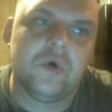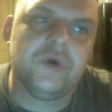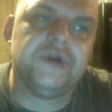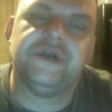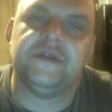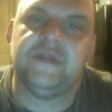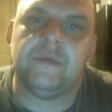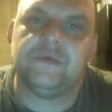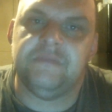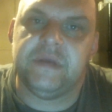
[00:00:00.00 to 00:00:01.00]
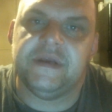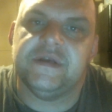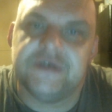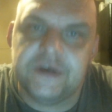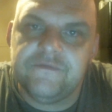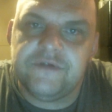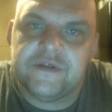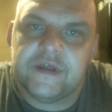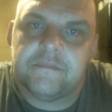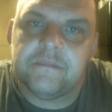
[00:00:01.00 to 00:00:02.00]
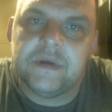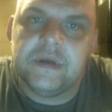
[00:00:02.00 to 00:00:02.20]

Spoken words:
horseshit that was being served to them.